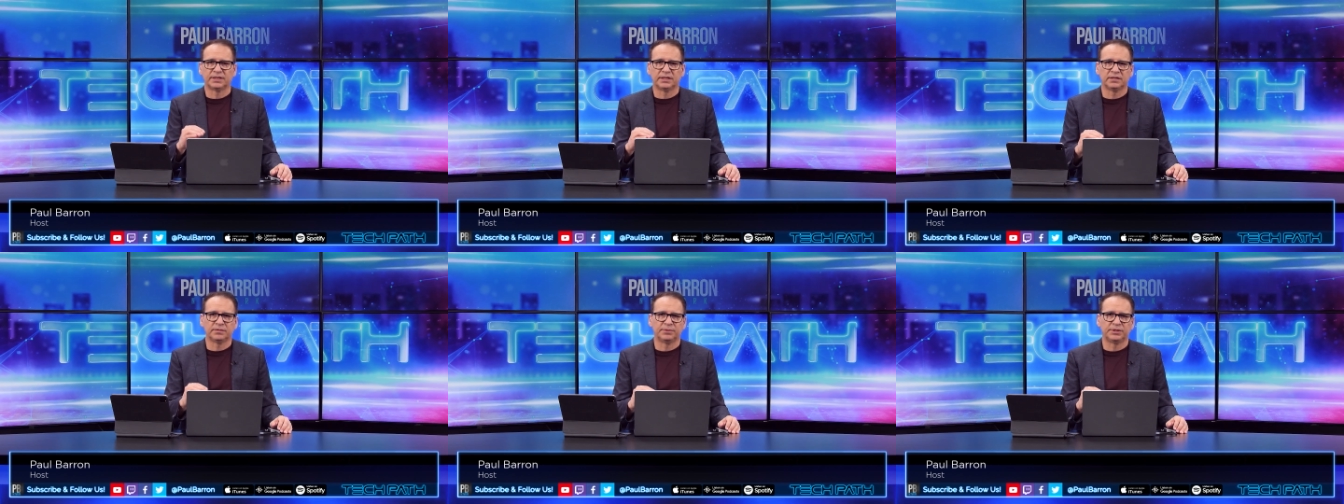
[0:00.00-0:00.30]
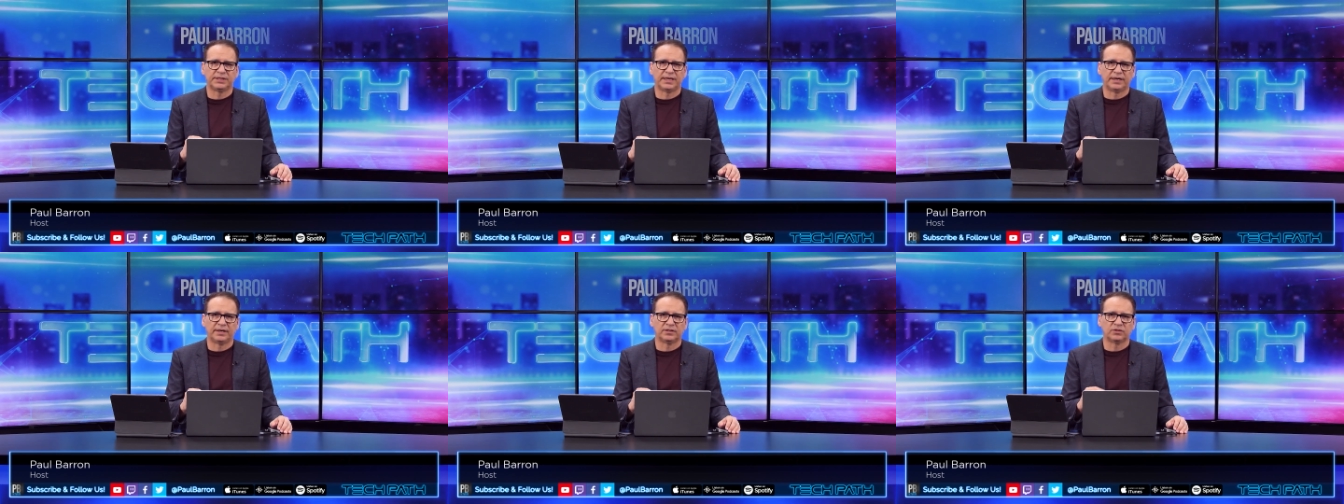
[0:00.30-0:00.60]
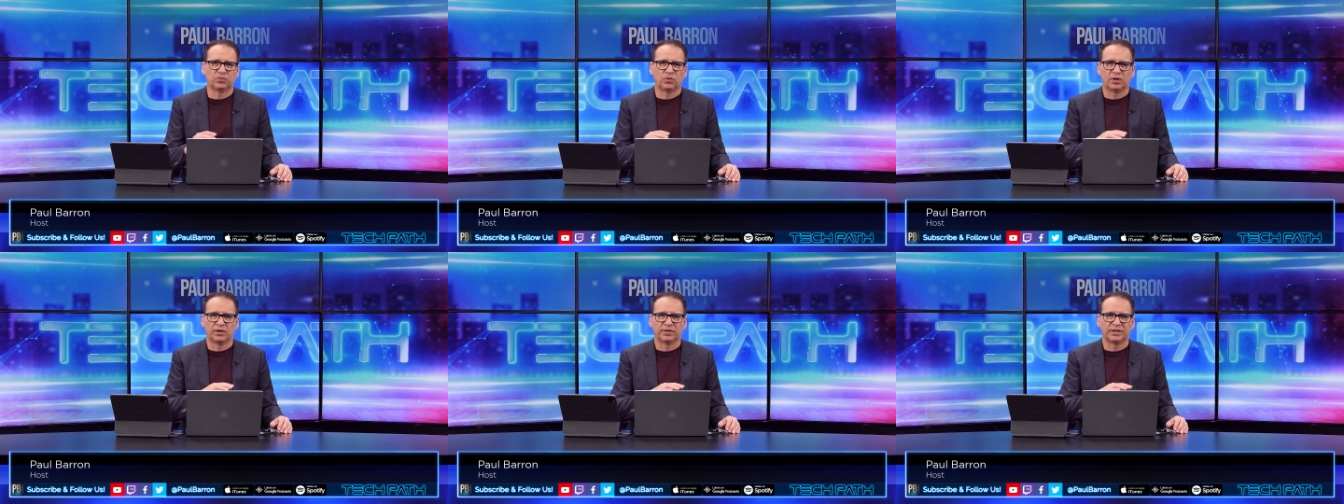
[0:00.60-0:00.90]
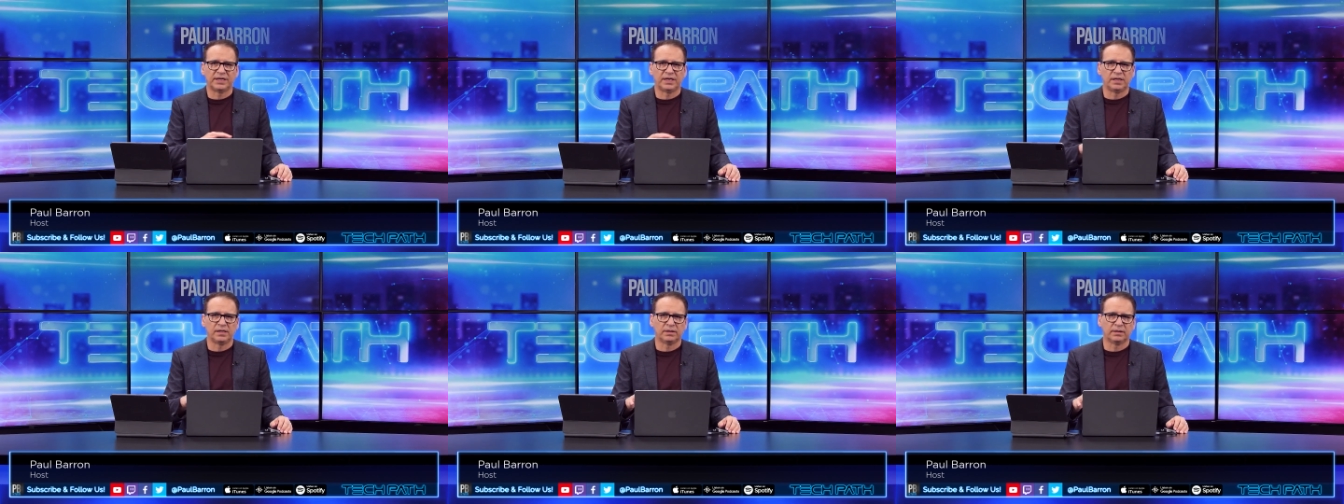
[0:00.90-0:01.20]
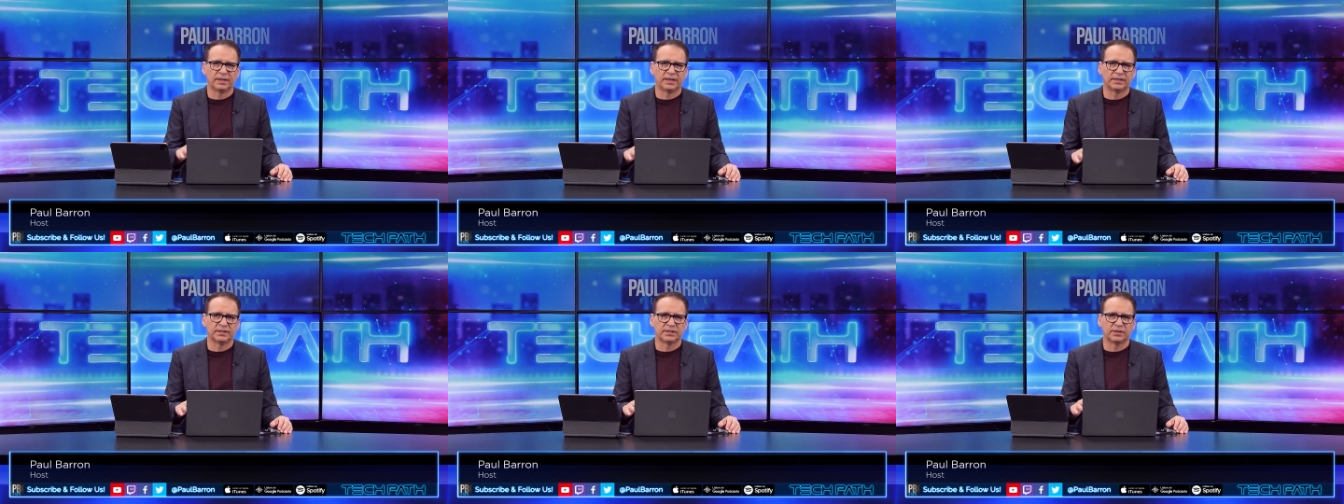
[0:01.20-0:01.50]
Sentiment data is one of the key
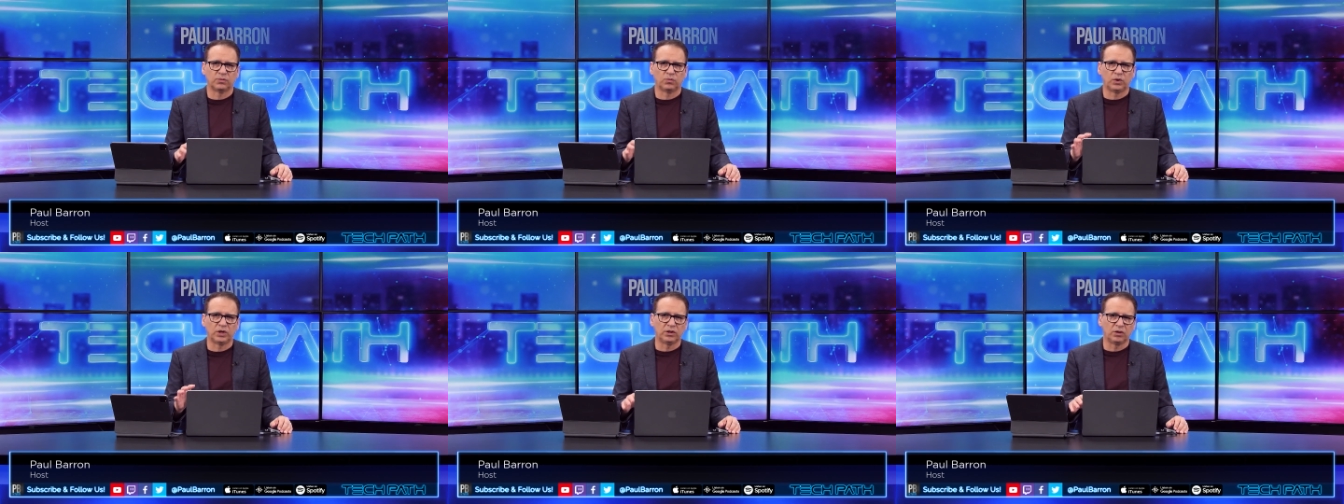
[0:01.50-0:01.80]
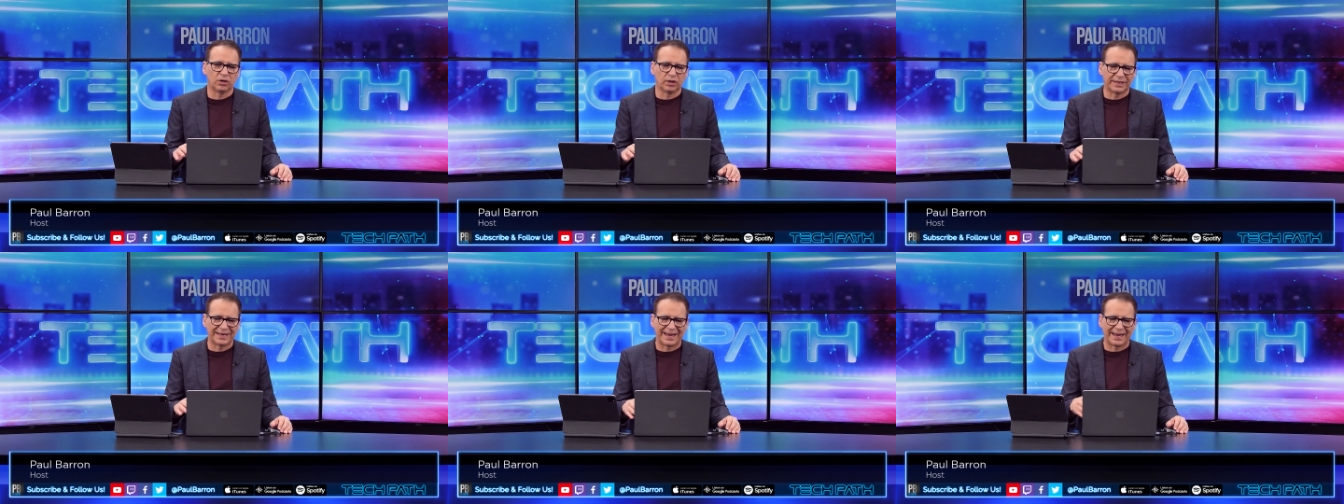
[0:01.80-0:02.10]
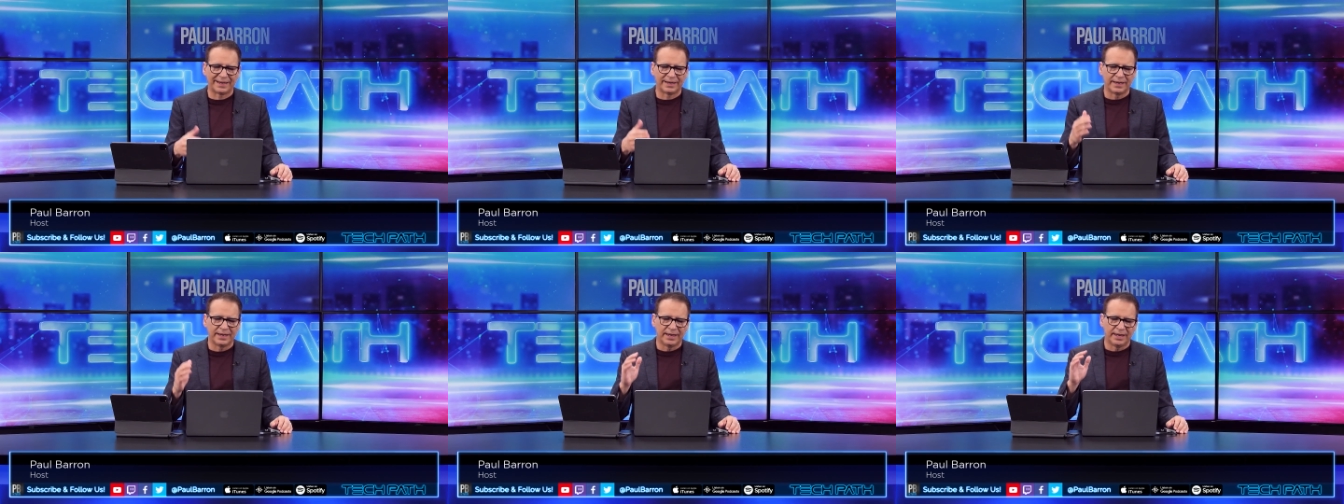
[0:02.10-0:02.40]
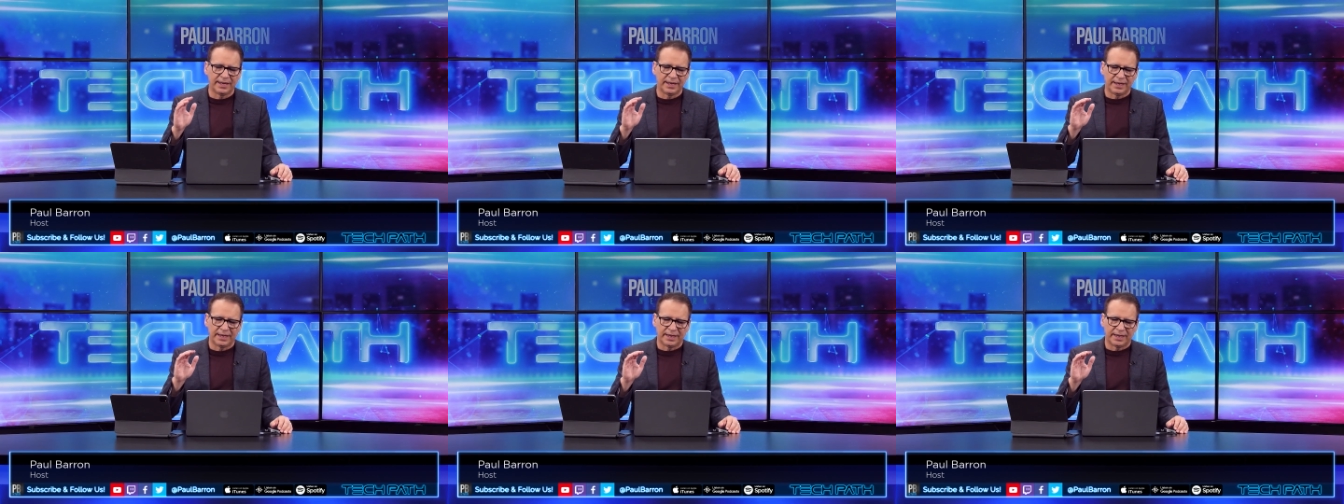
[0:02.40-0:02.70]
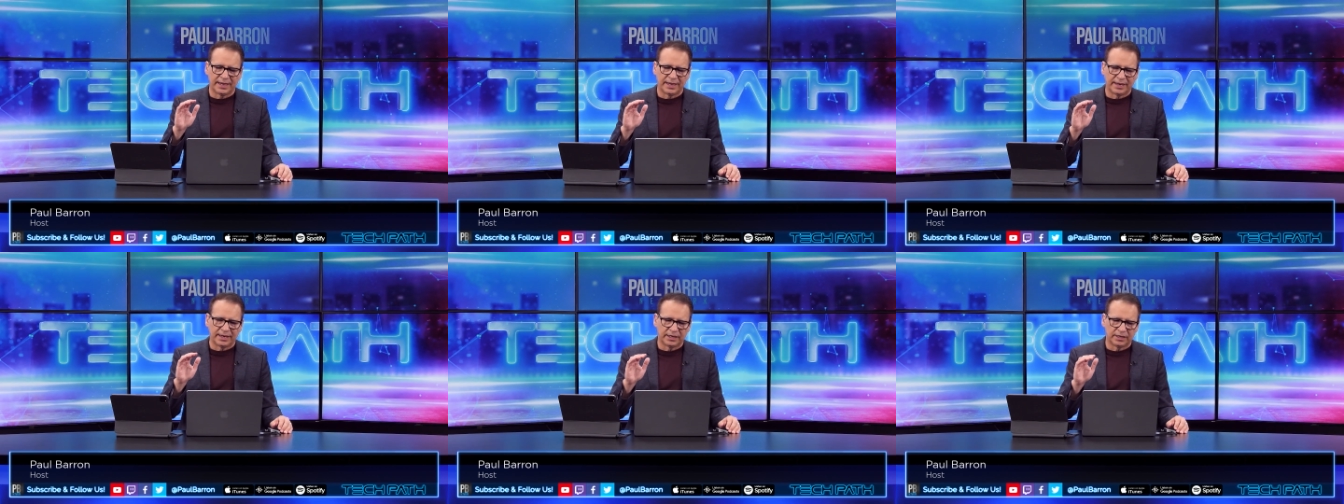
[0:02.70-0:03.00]
things that we look at
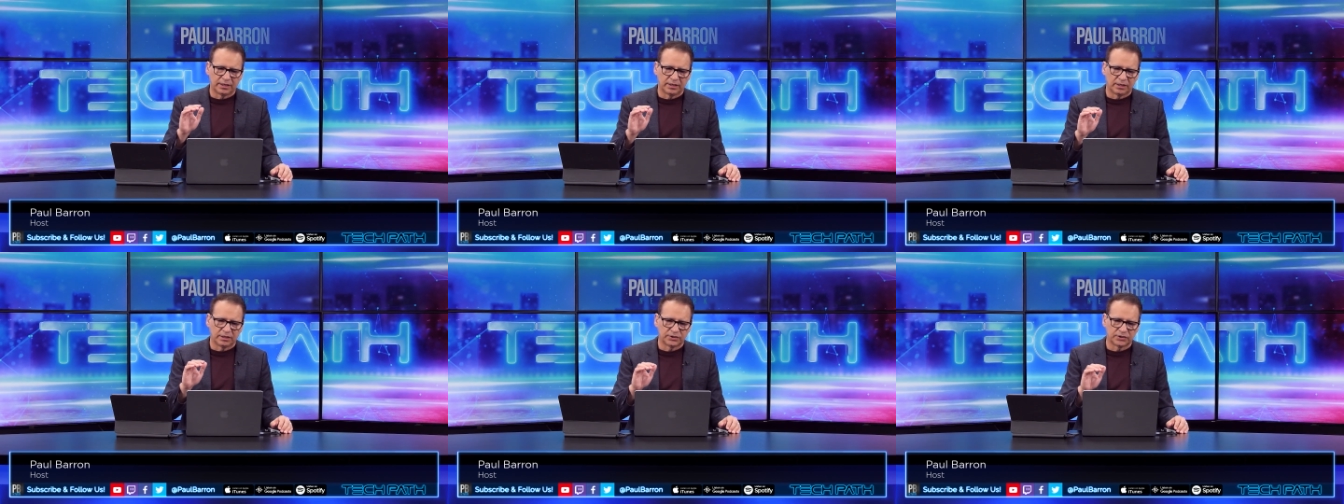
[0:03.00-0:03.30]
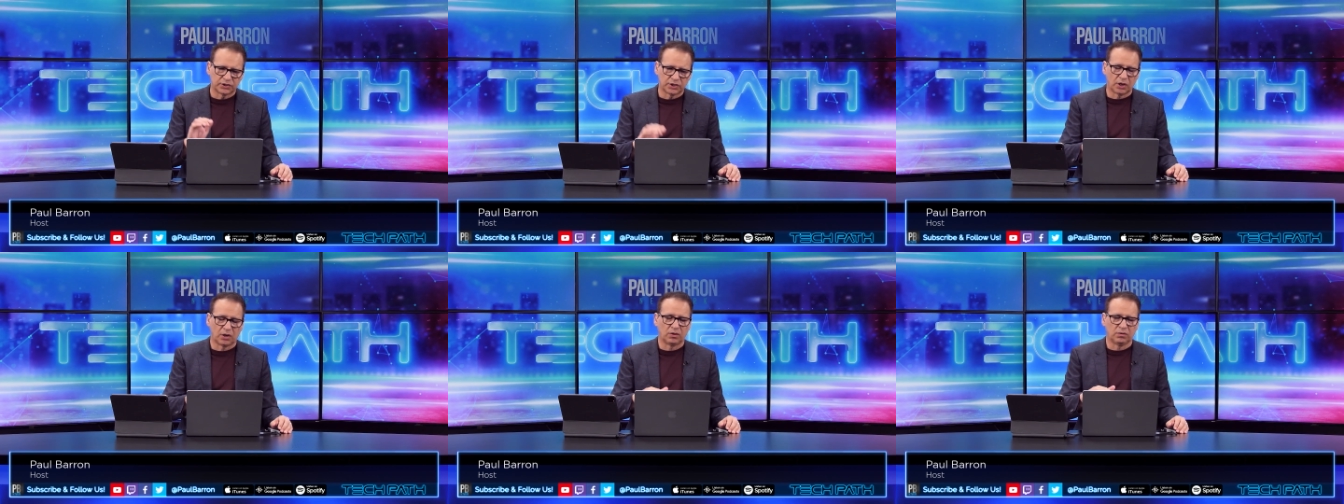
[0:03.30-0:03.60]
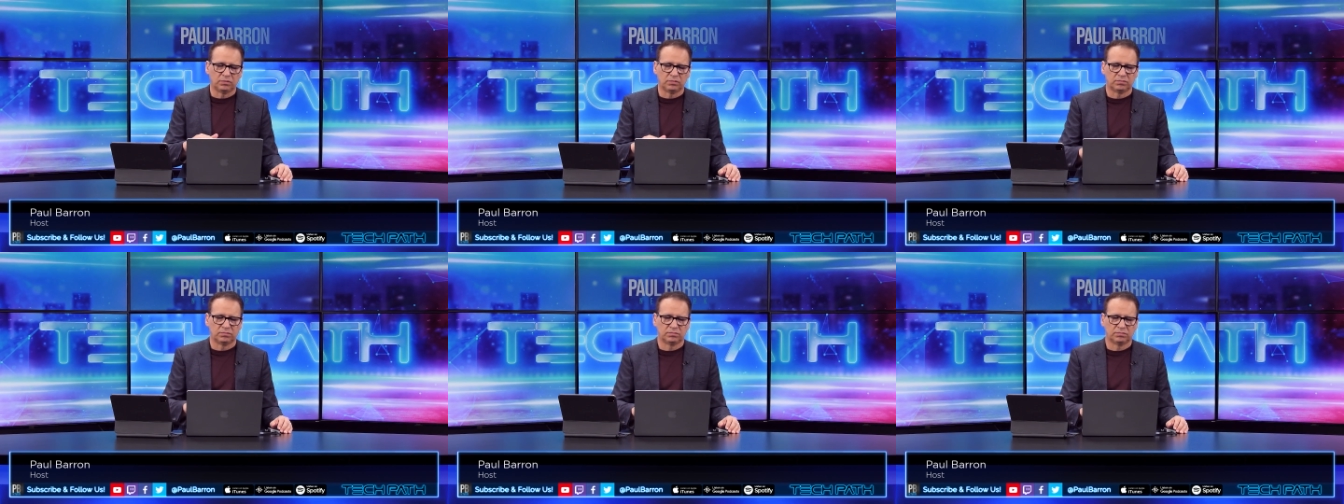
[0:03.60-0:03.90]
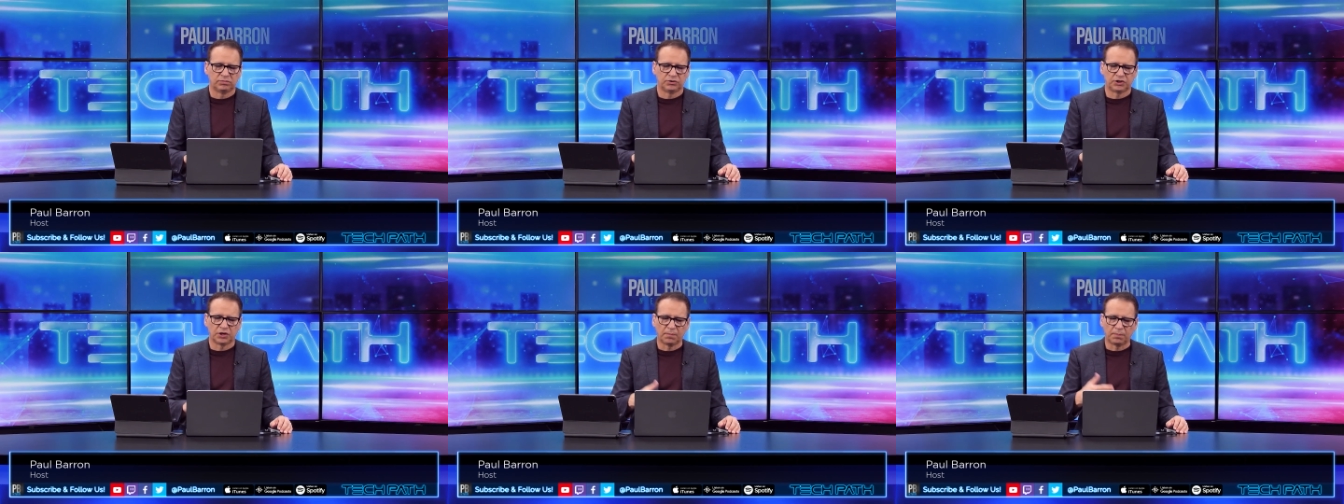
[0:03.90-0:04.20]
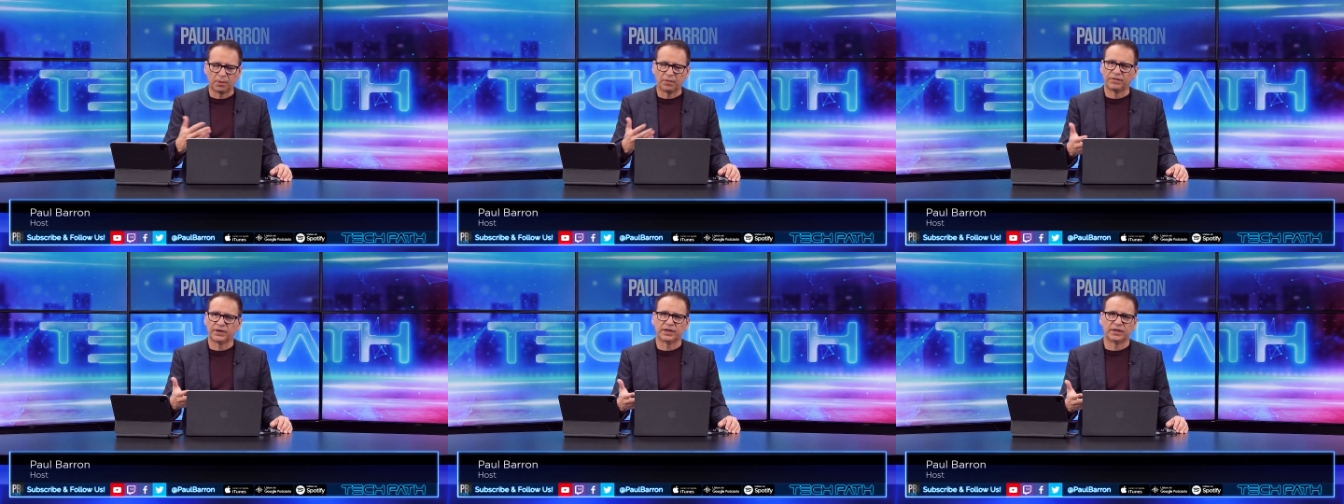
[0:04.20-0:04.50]
so
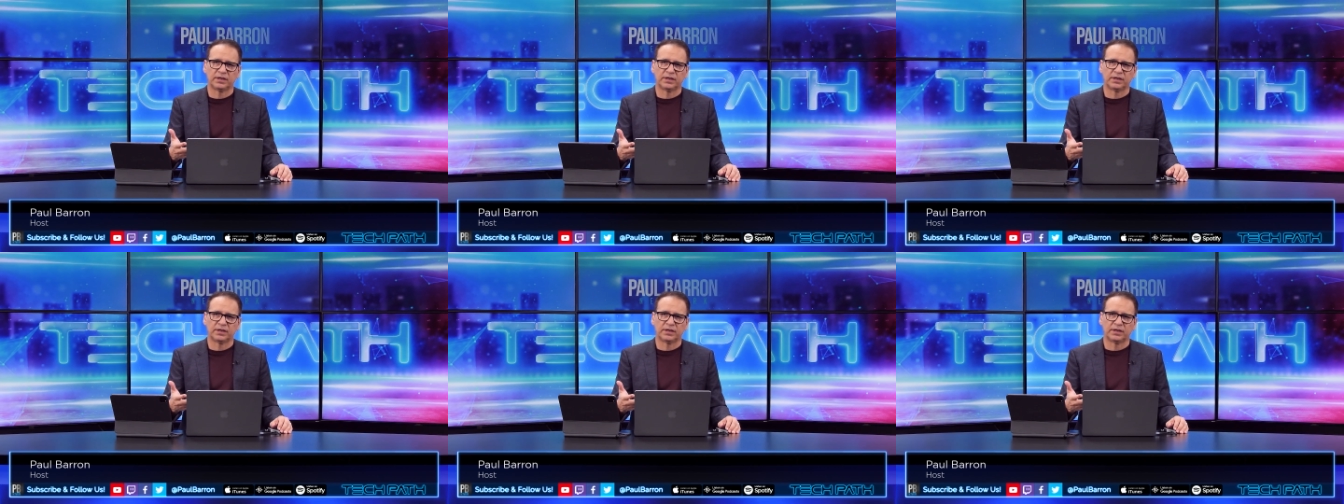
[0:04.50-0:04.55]
jump over